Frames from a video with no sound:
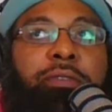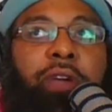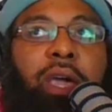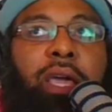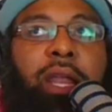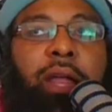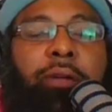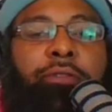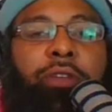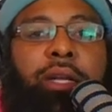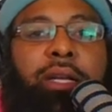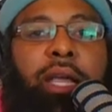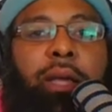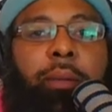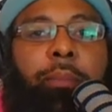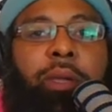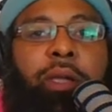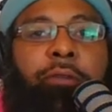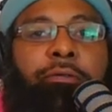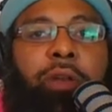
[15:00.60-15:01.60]
fan, I feel
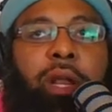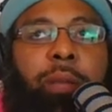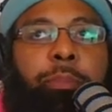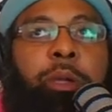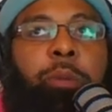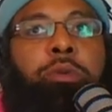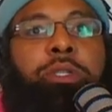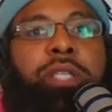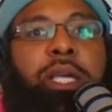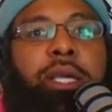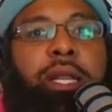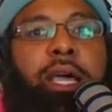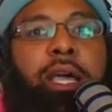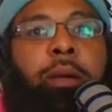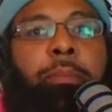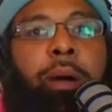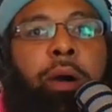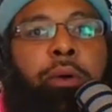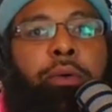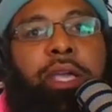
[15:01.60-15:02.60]
like people say that
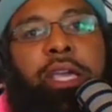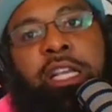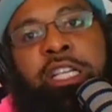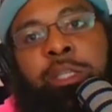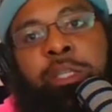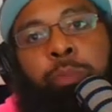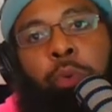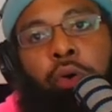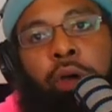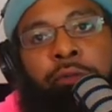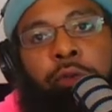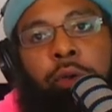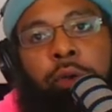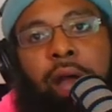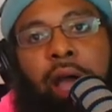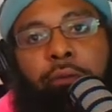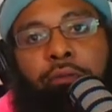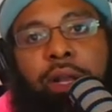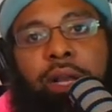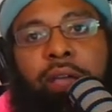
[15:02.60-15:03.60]
about any sport.
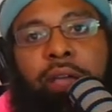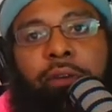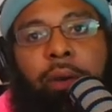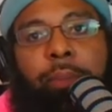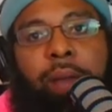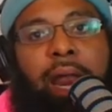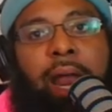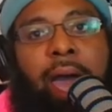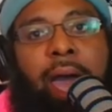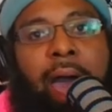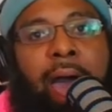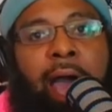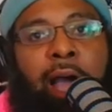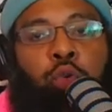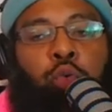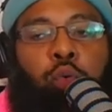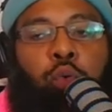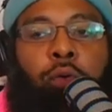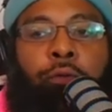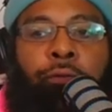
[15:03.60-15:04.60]
If I'm not an
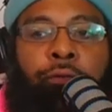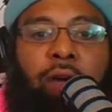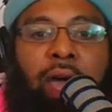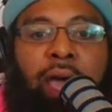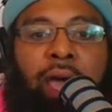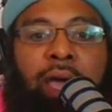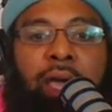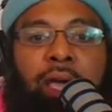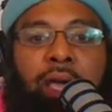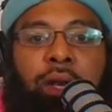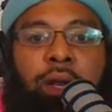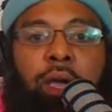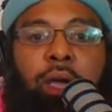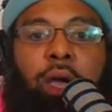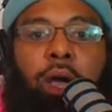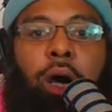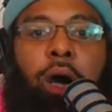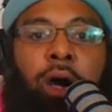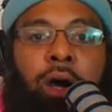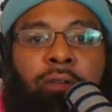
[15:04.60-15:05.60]
actual fan
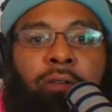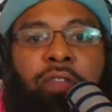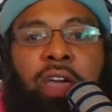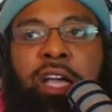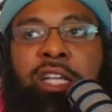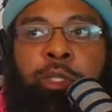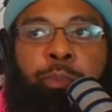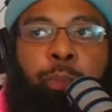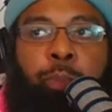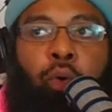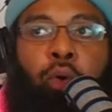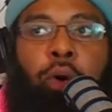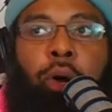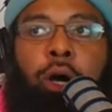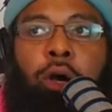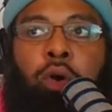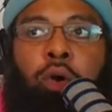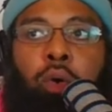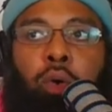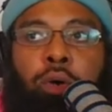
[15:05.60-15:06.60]
of that sport,
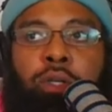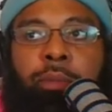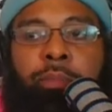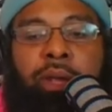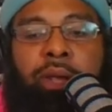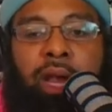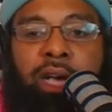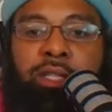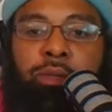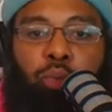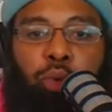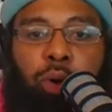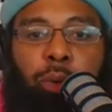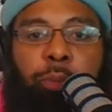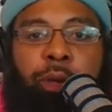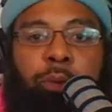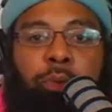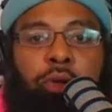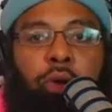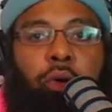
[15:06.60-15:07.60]
of course, I mean, that's when
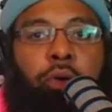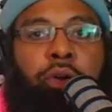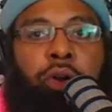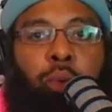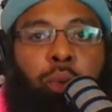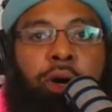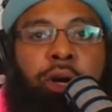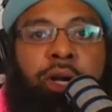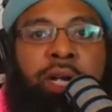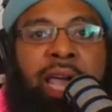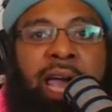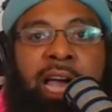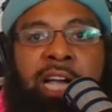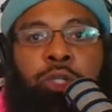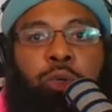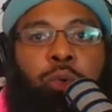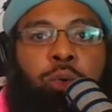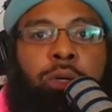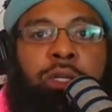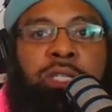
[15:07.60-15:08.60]
people throw in the word
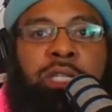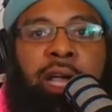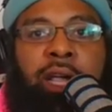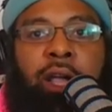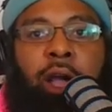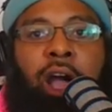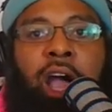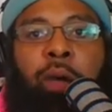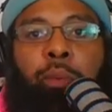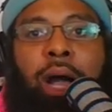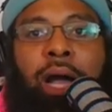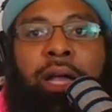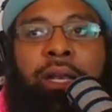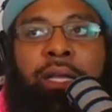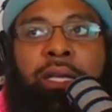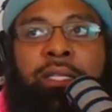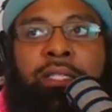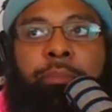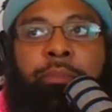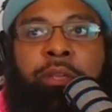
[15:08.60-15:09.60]
casual. It's like, all right, well, I
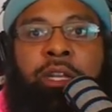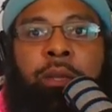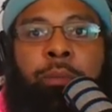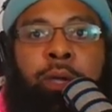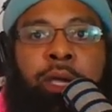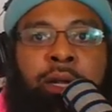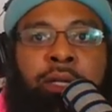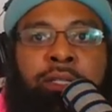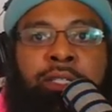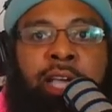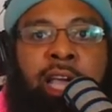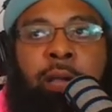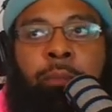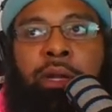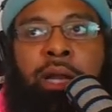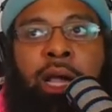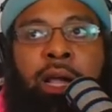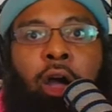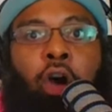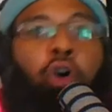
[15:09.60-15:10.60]
need something to entertain
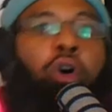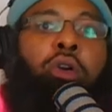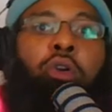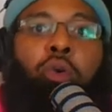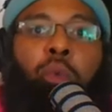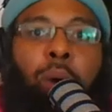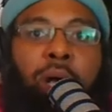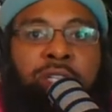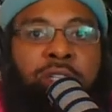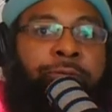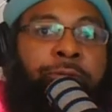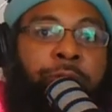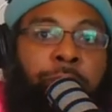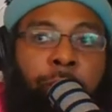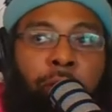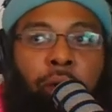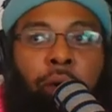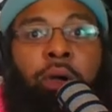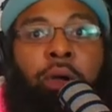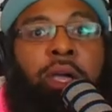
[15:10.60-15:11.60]
me. Like, oh, I don't watch the
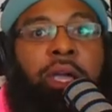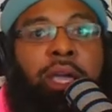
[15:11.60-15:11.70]
football